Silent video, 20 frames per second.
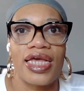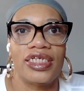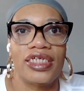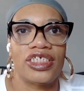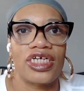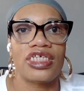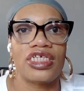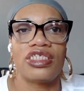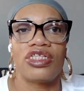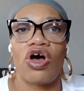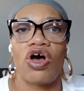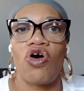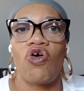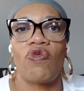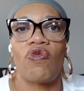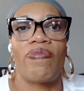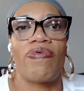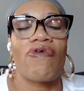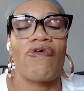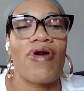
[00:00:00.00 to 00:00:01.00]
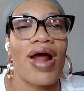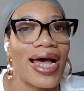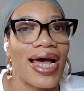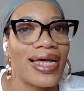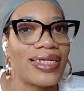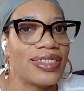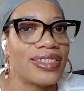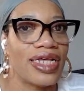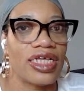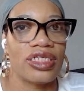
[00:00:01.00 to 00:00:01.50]
just the whole
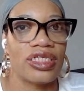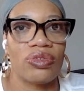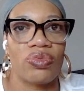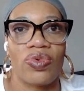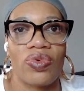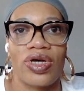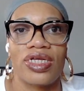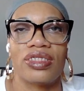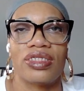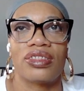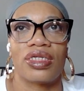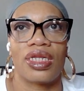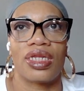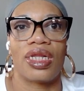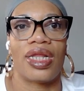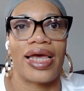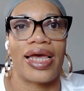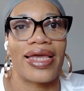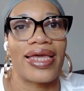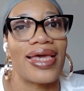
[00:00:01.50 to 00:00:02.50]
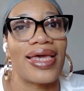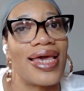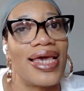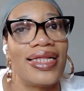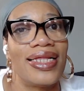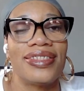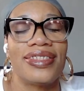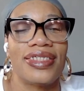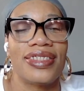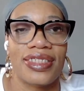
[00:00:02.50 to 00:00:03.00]
process was like
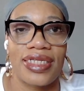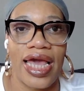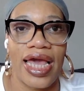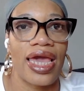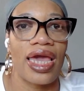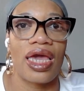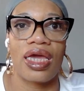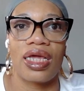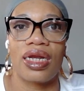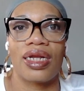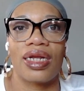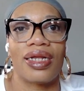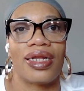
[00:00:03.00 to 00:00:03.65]
insane.